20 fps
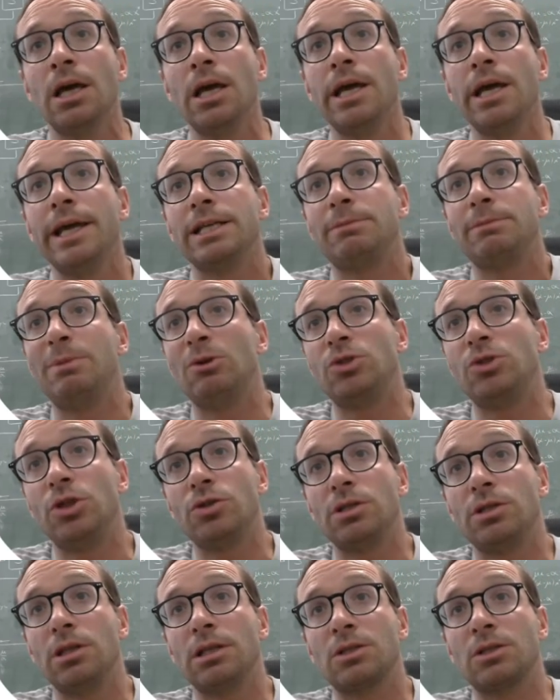It's built
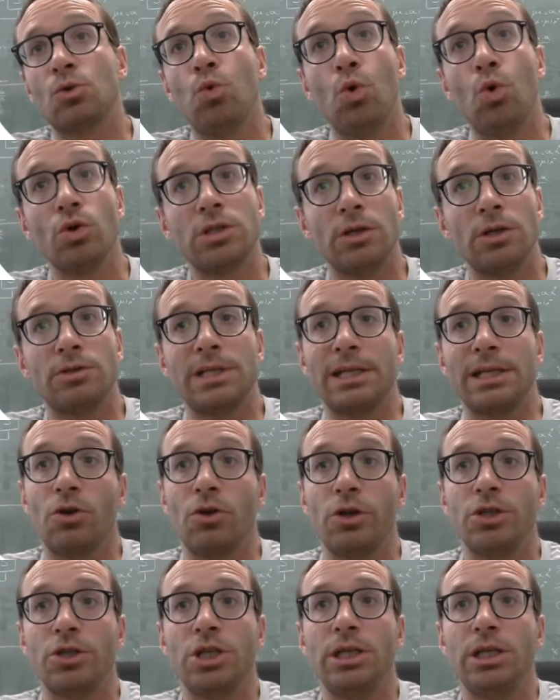using the Quarto
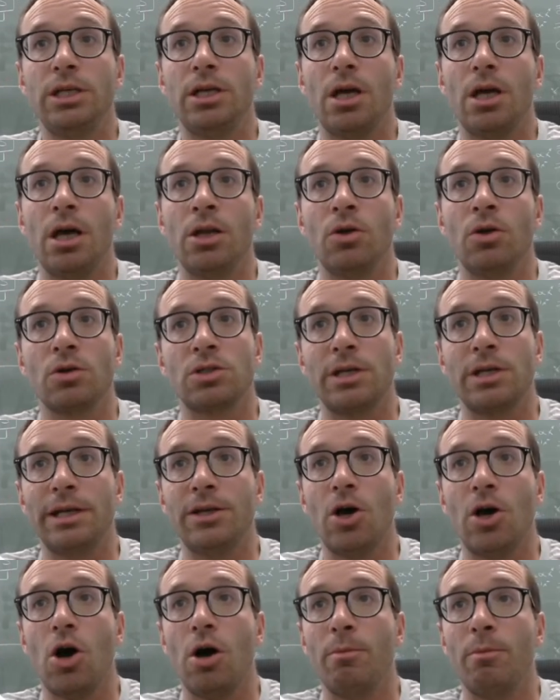technology alongside
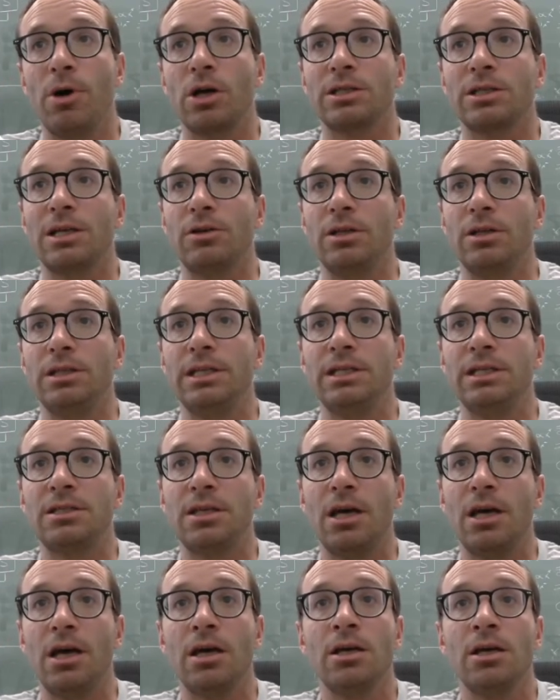R Markdown and
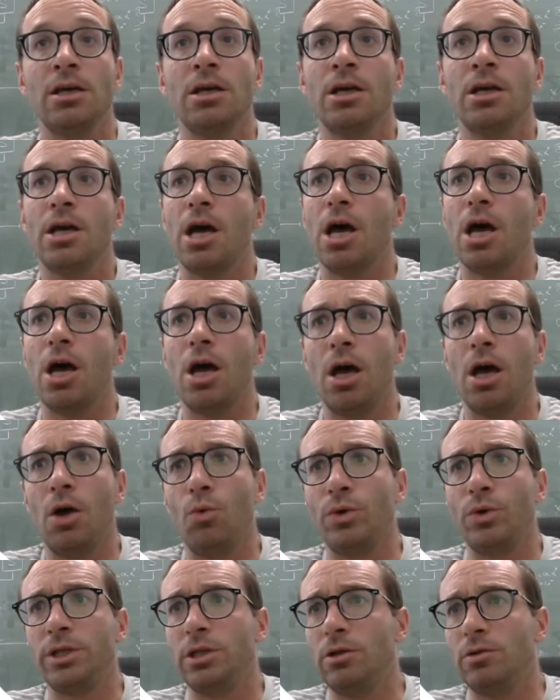Knitr.
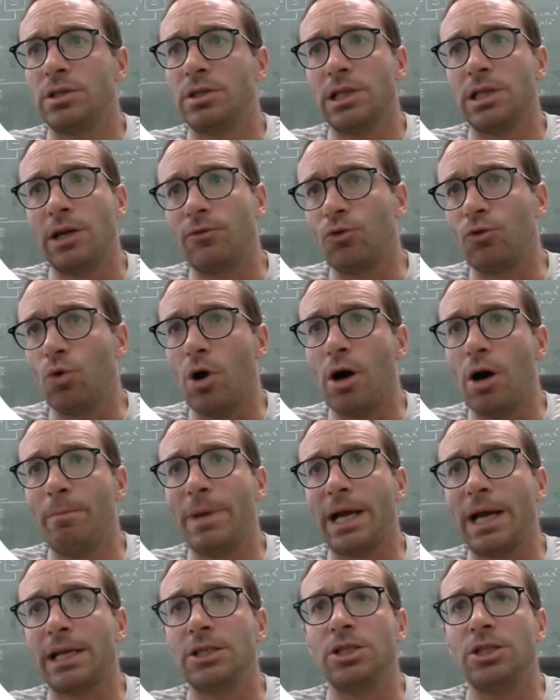We use several R
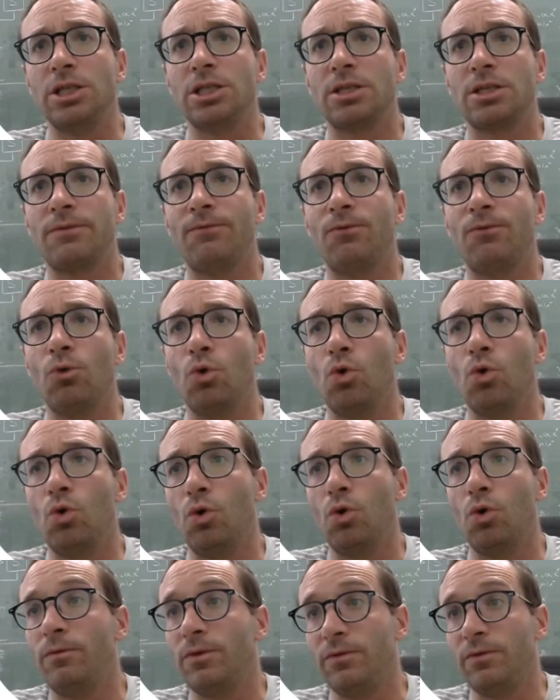packages
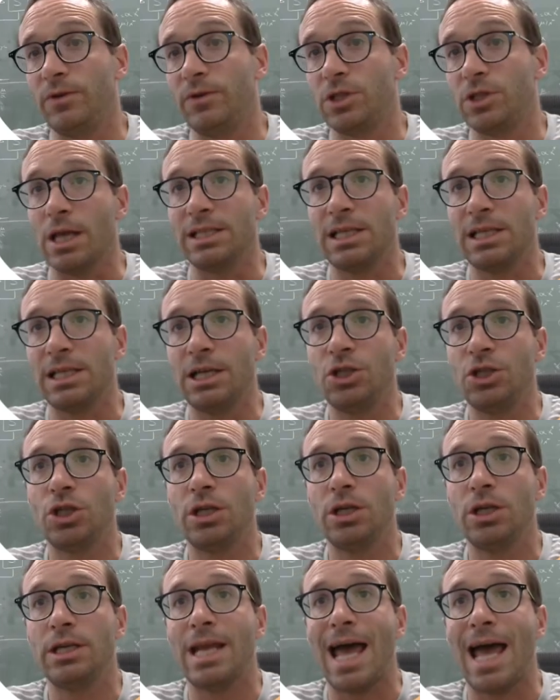for
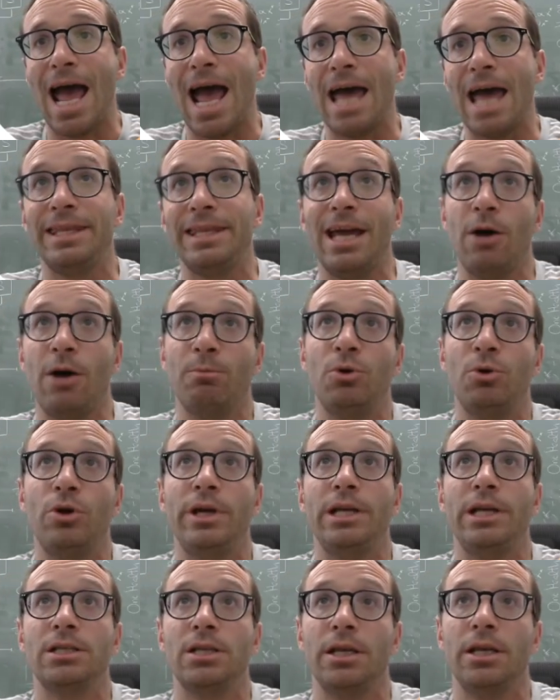visualization, and the output
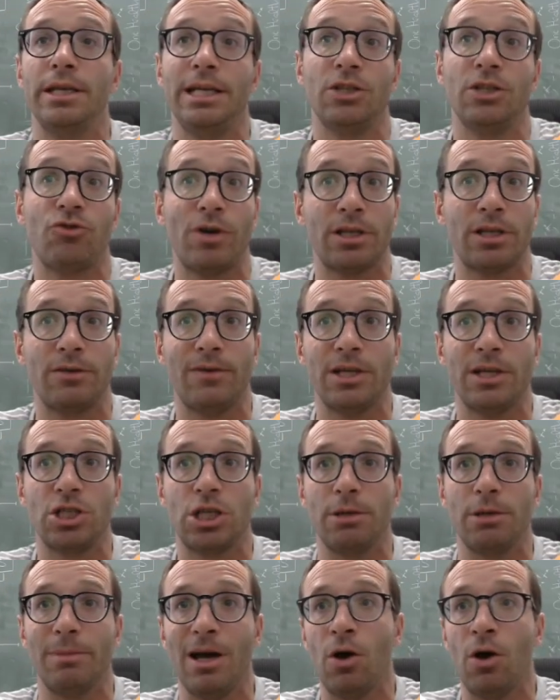is an interactive
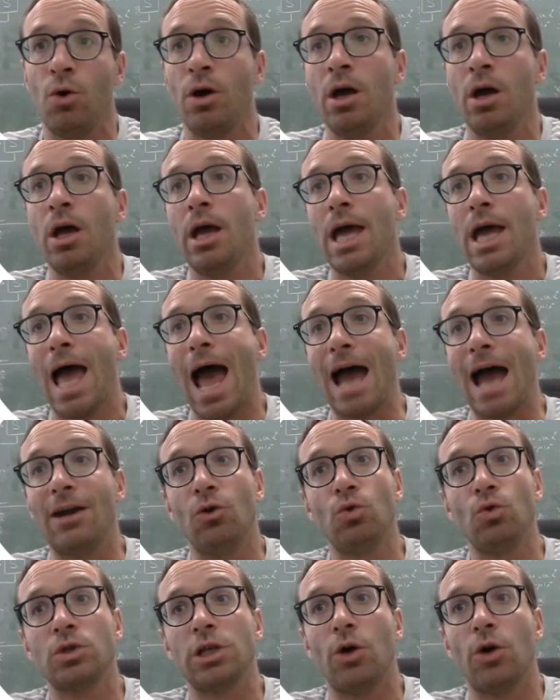HTML and
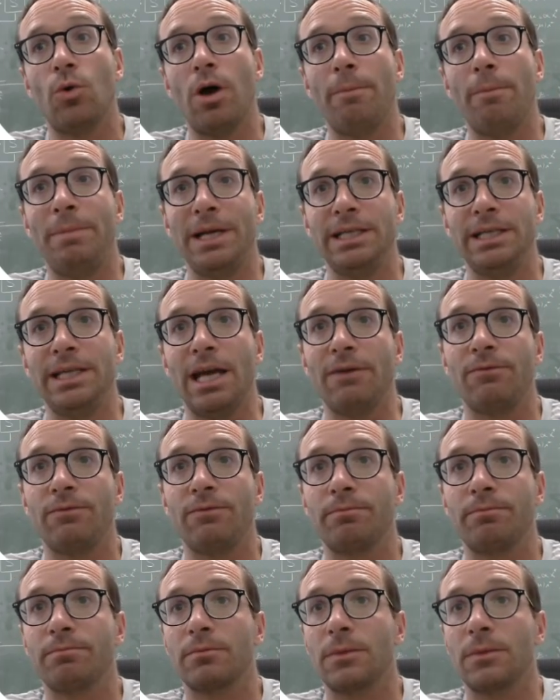also a PDF,
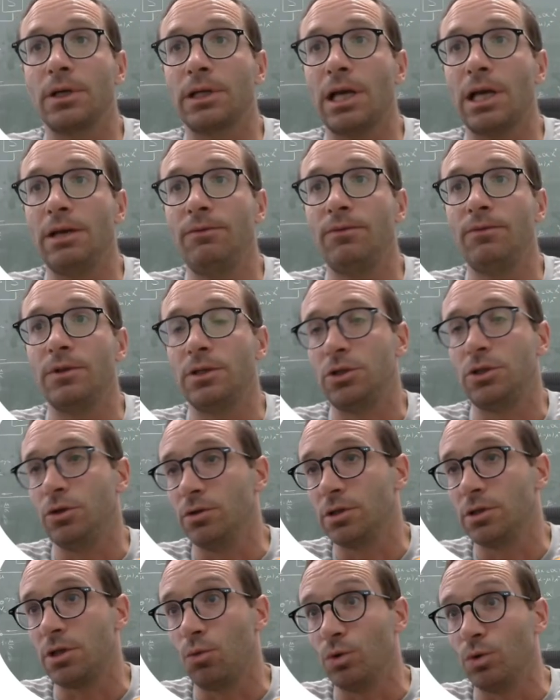okay, for the
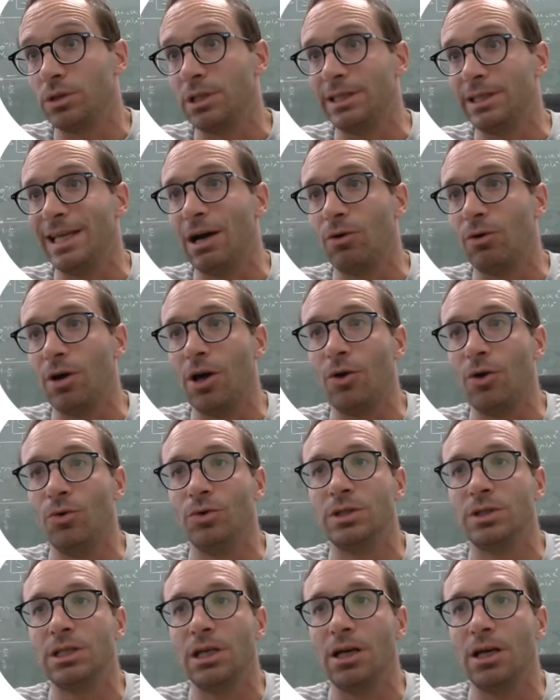students that want to download